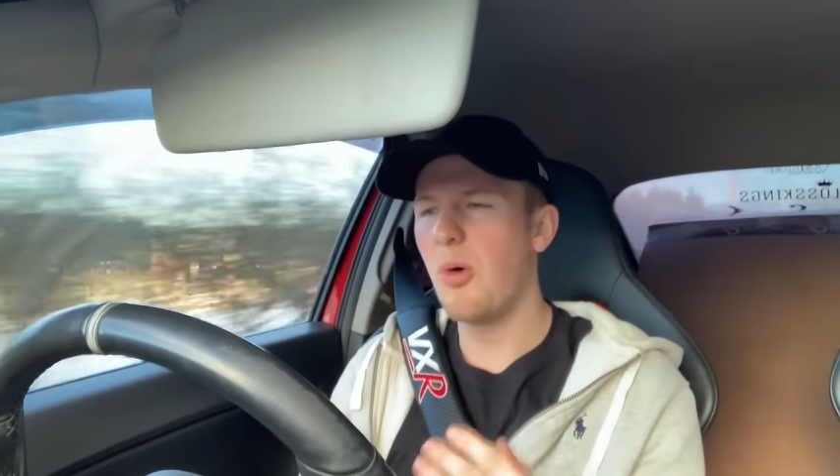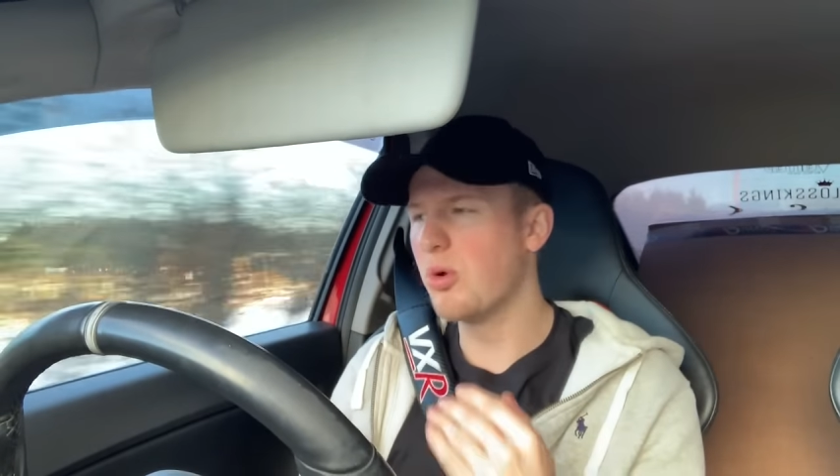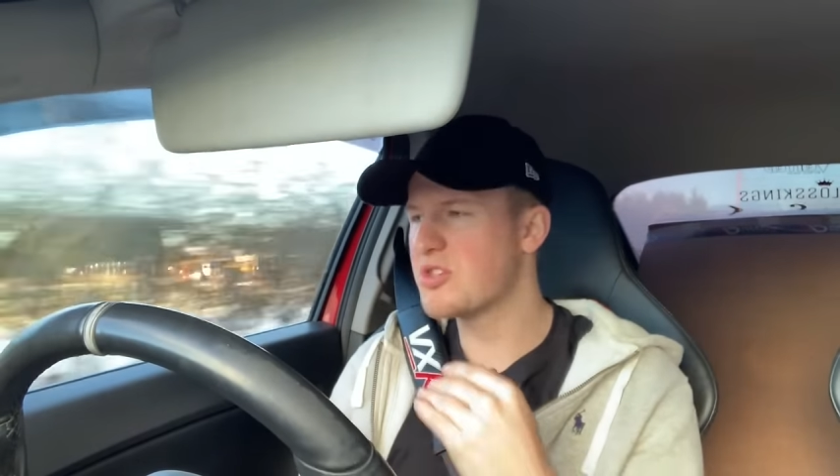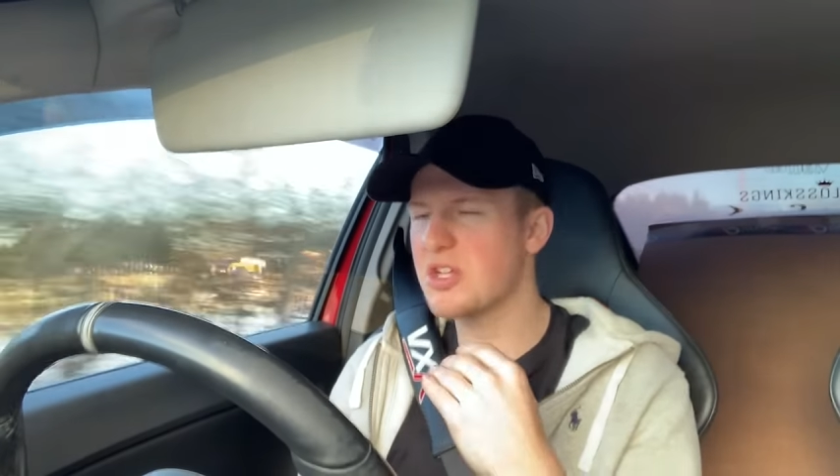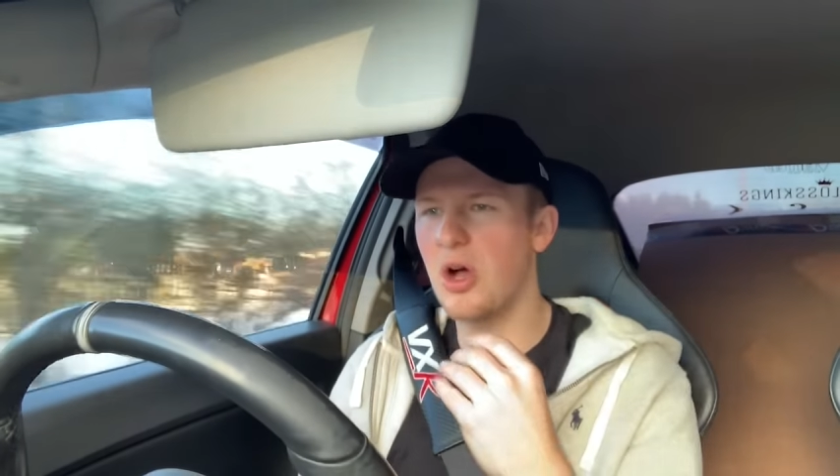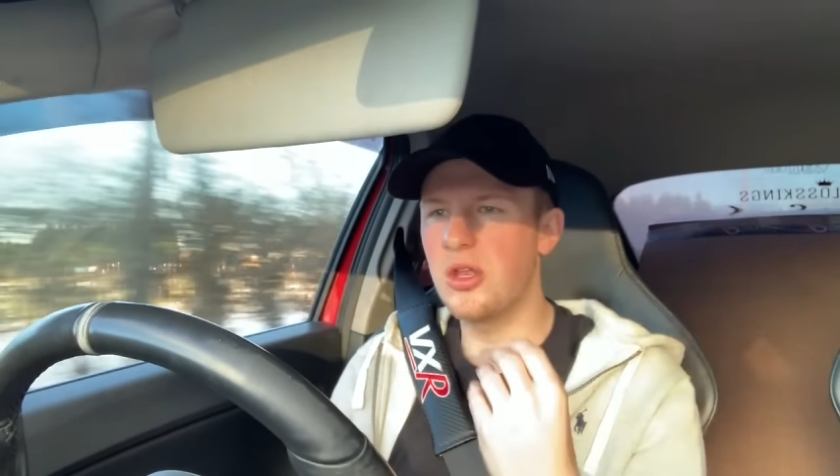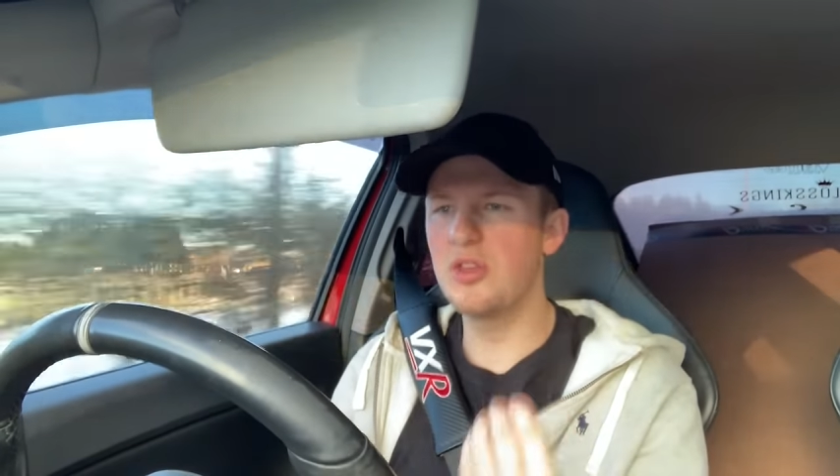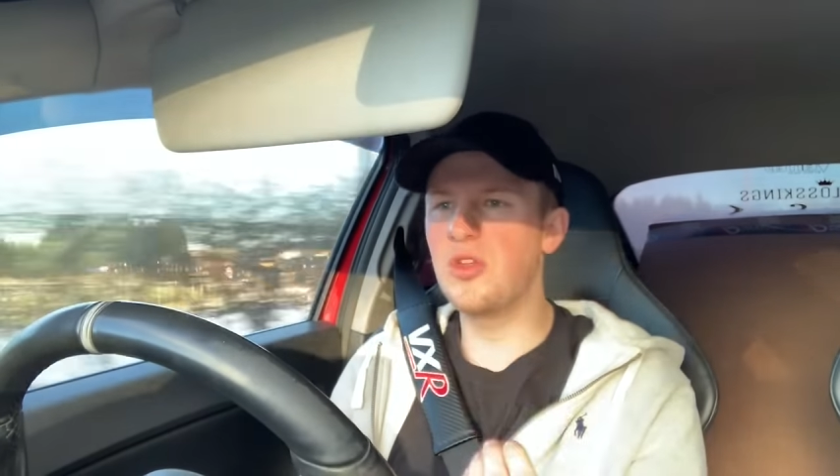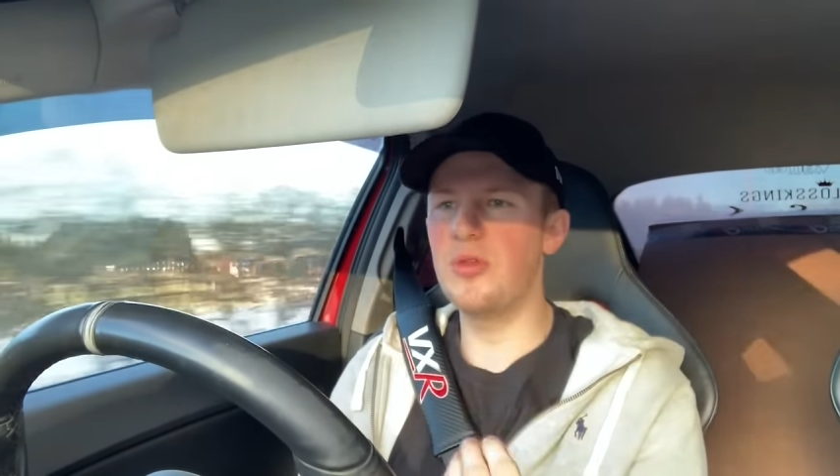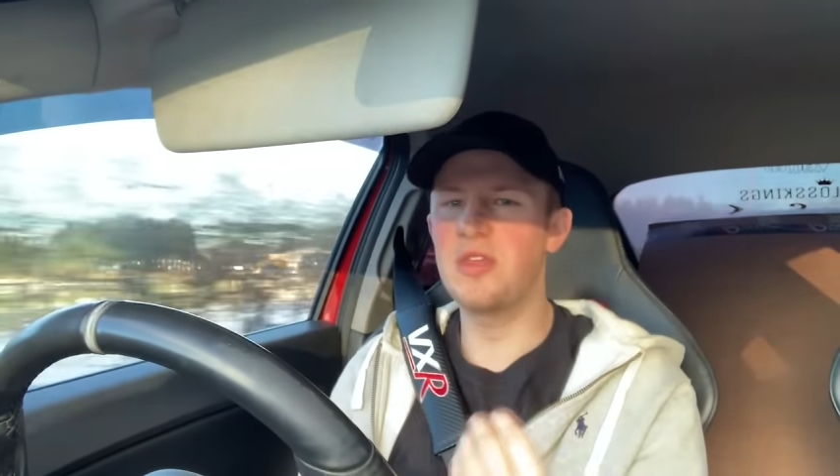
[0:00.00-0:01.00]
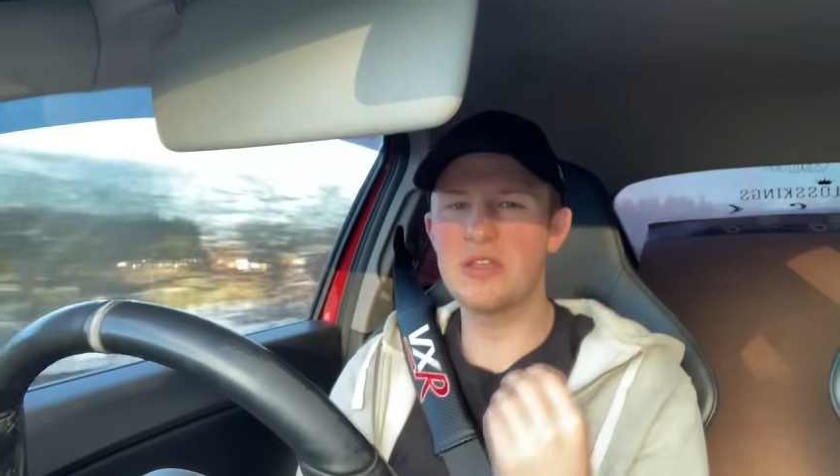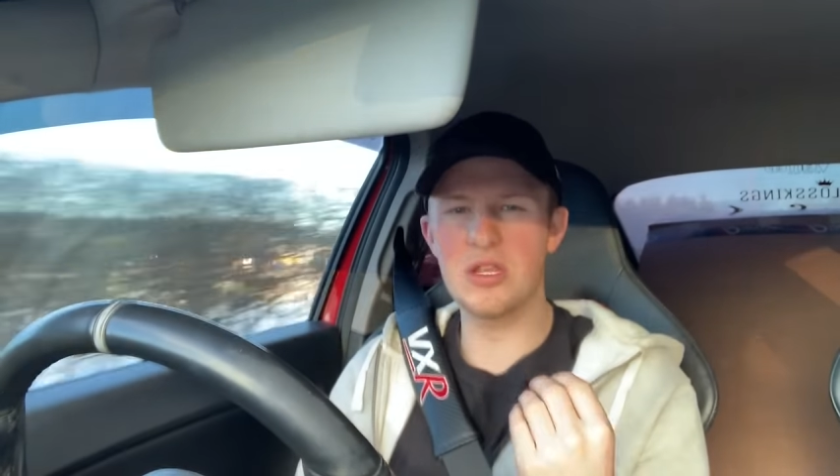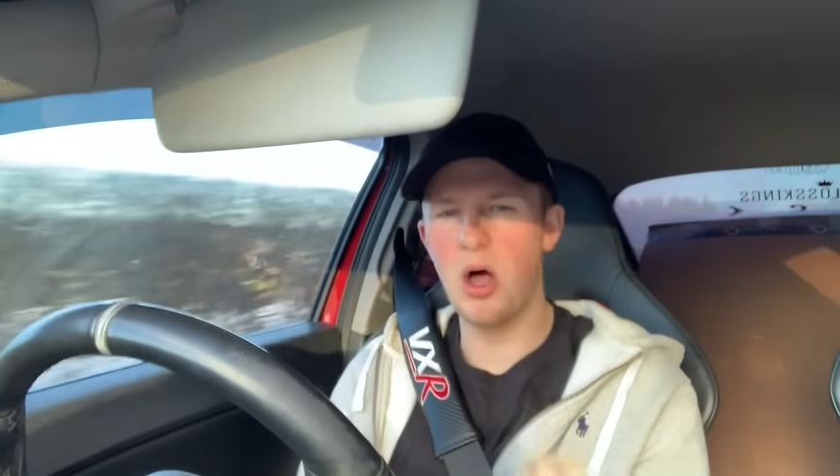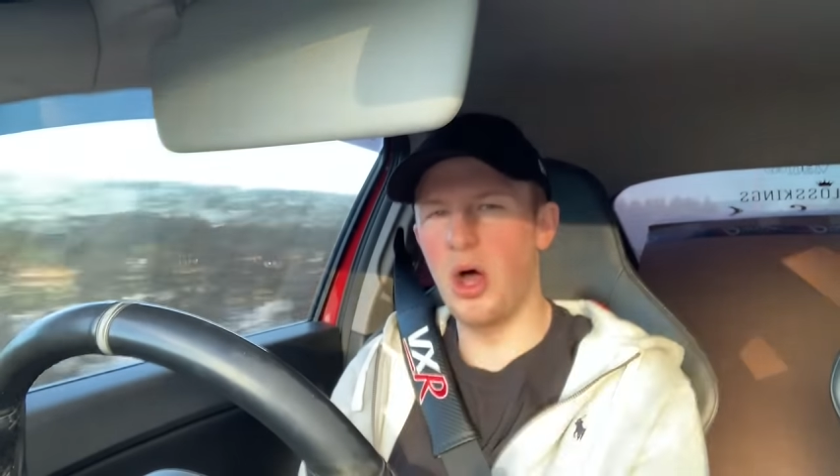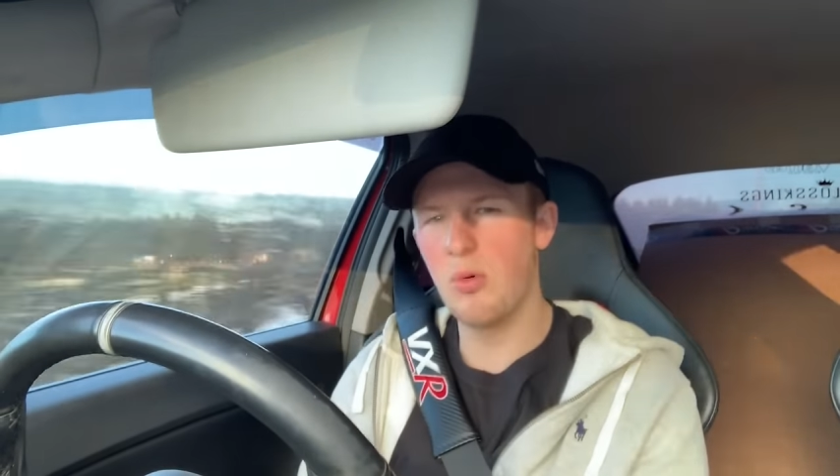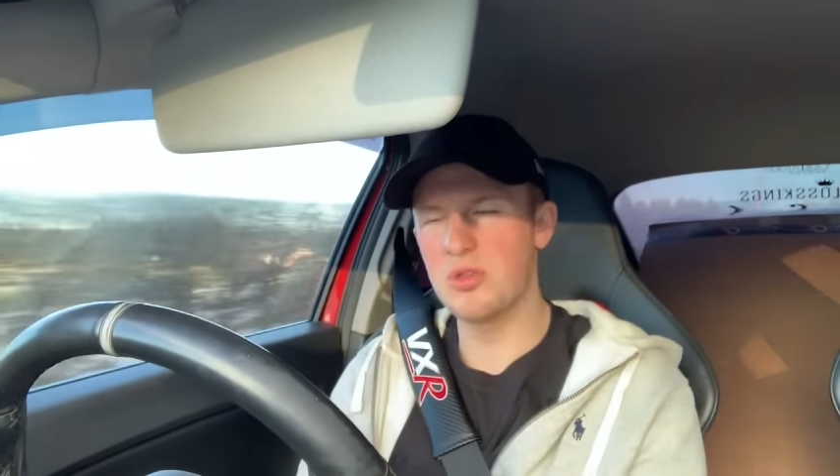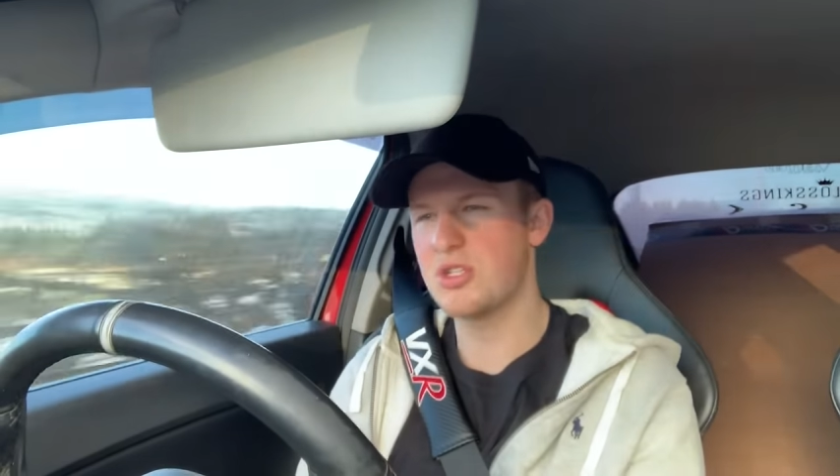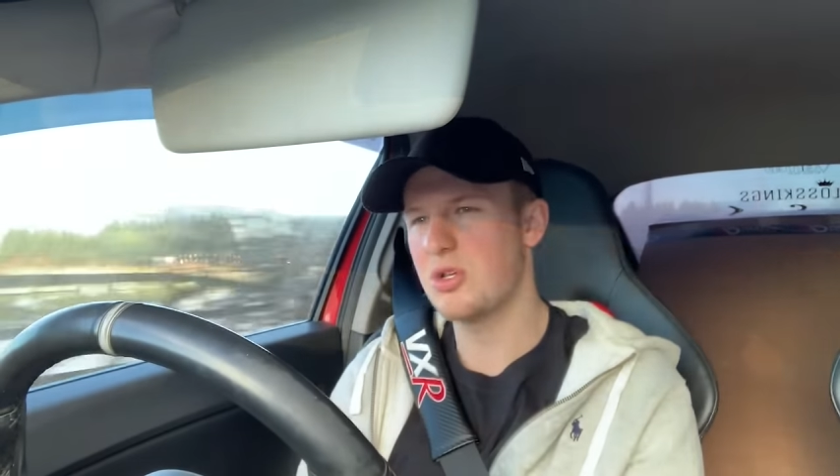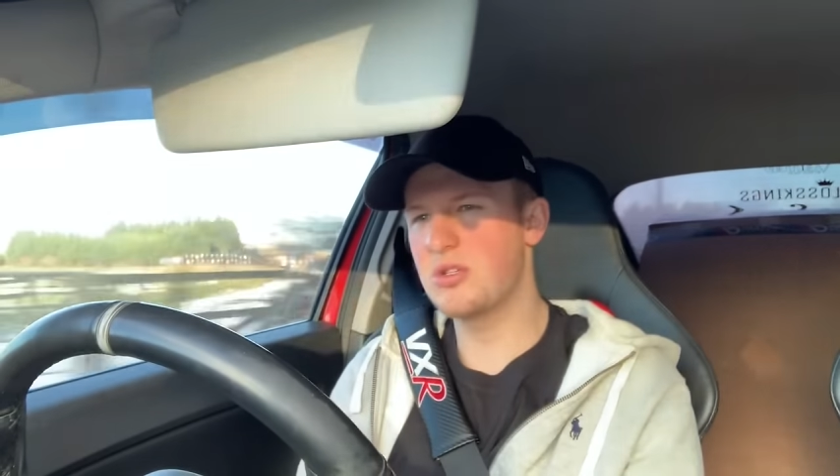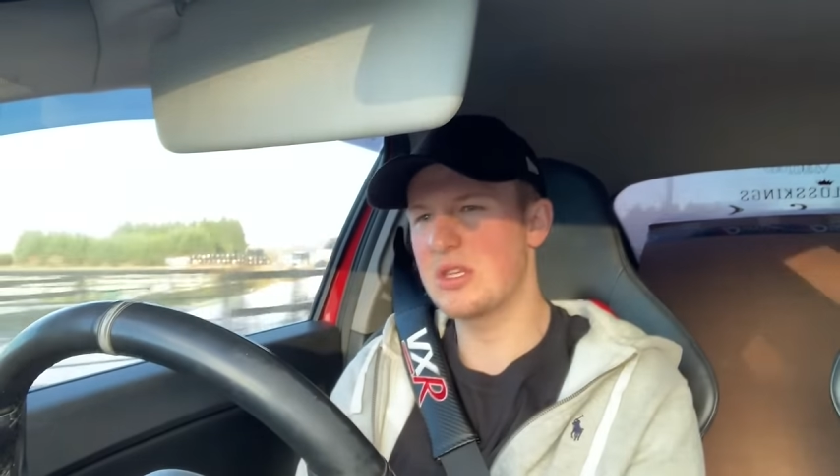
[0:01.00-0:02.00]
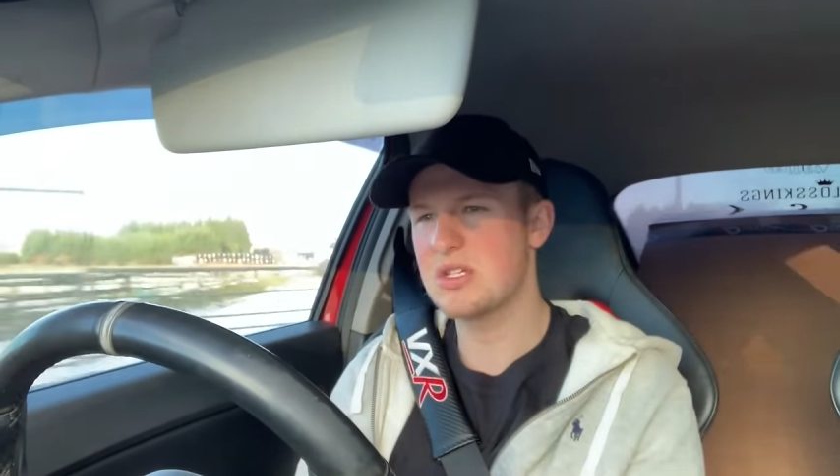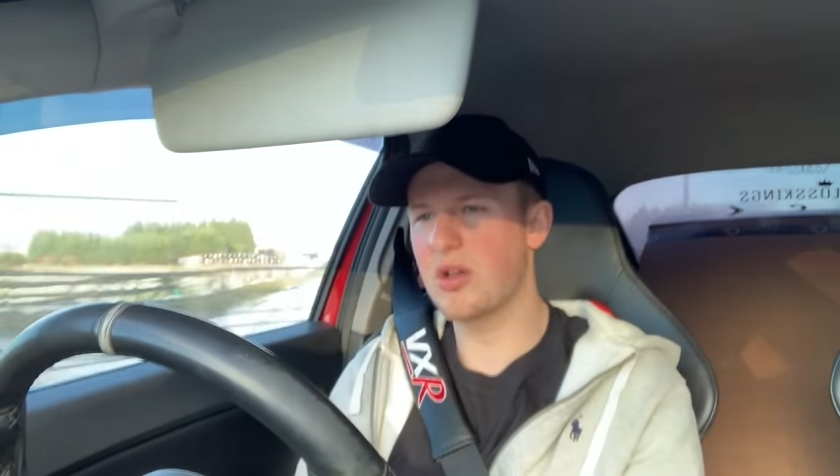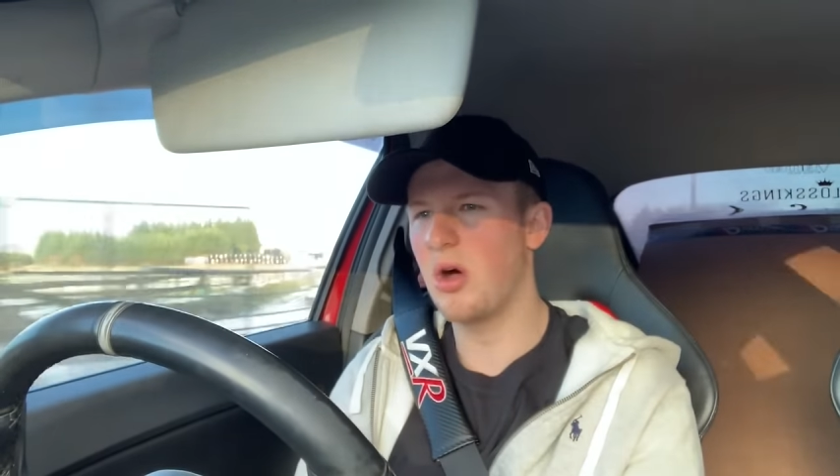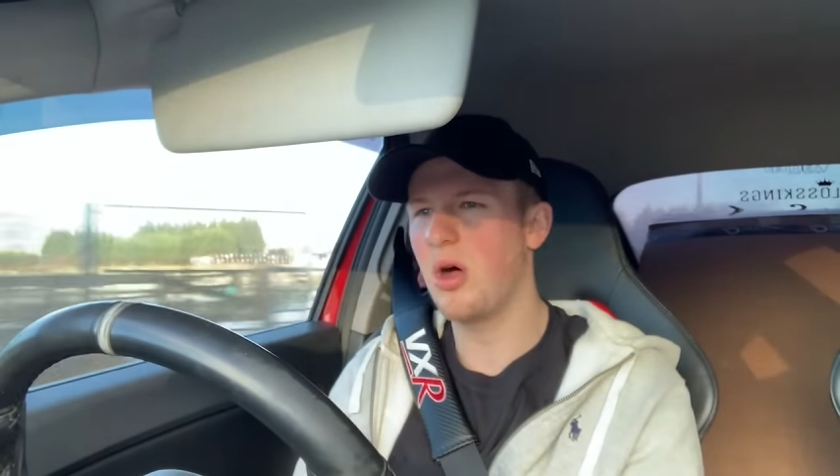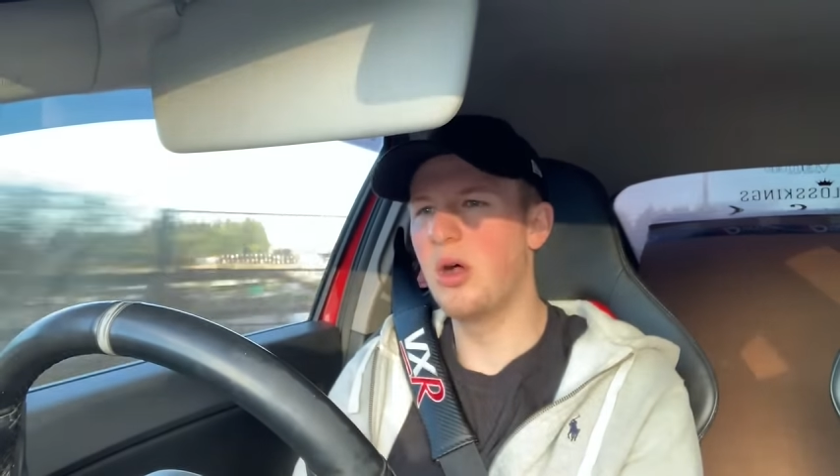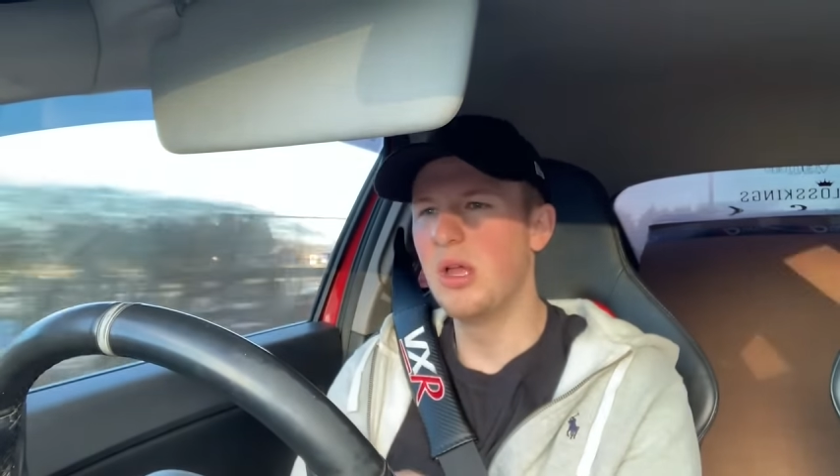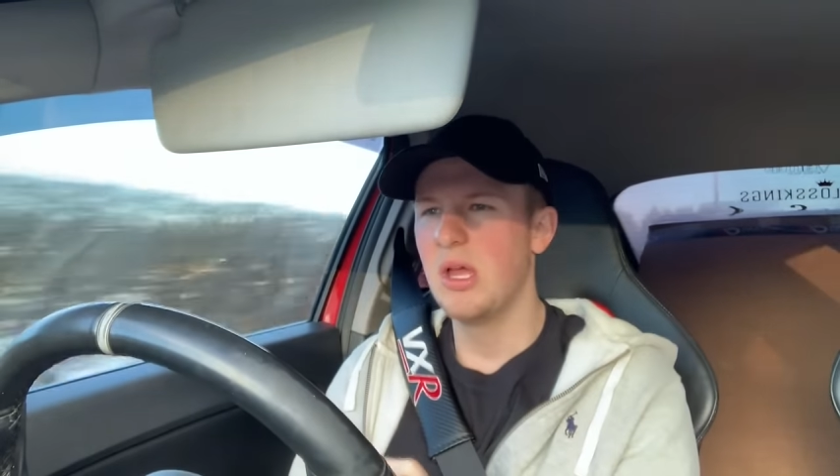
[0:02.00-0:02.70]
I want to kind of do things that I want to do to this car.